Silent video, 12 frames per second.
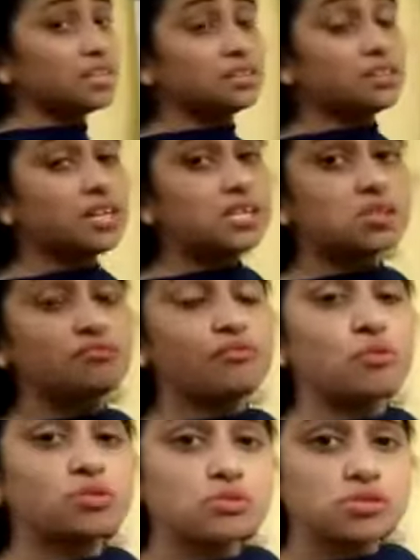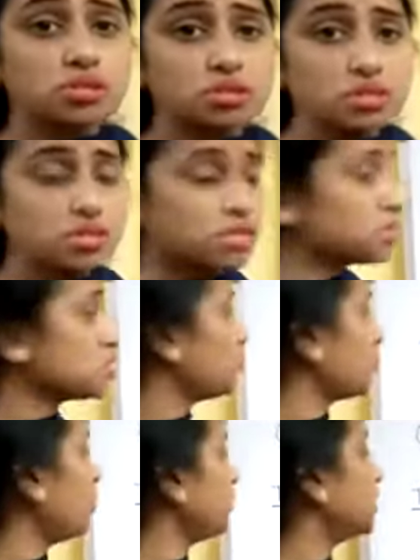this photosynthesis
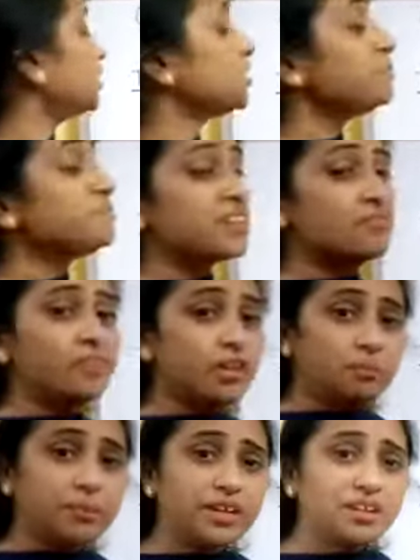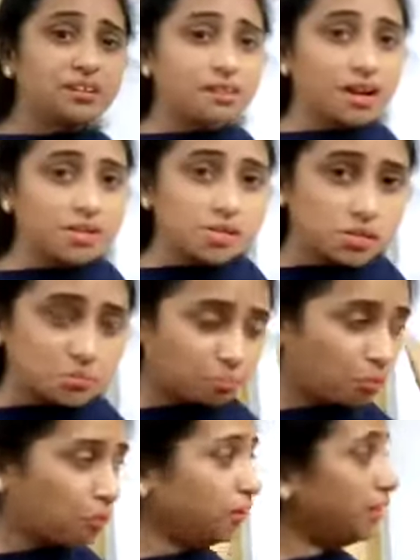product will be
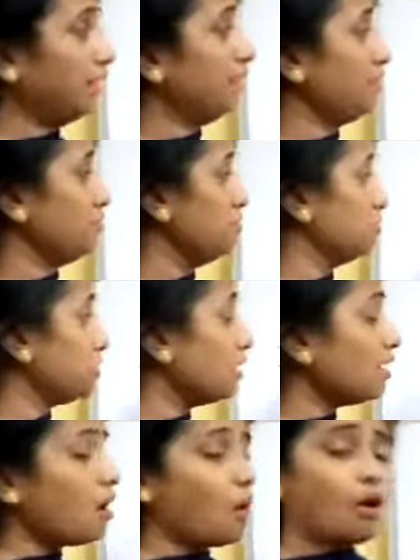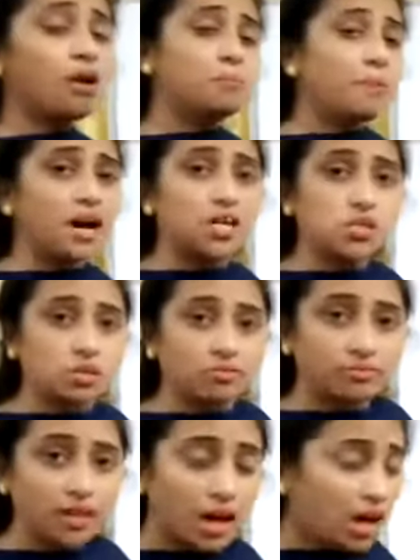transported to the all parts of
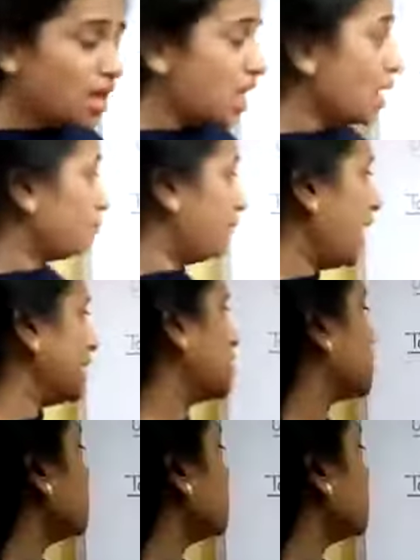the plant.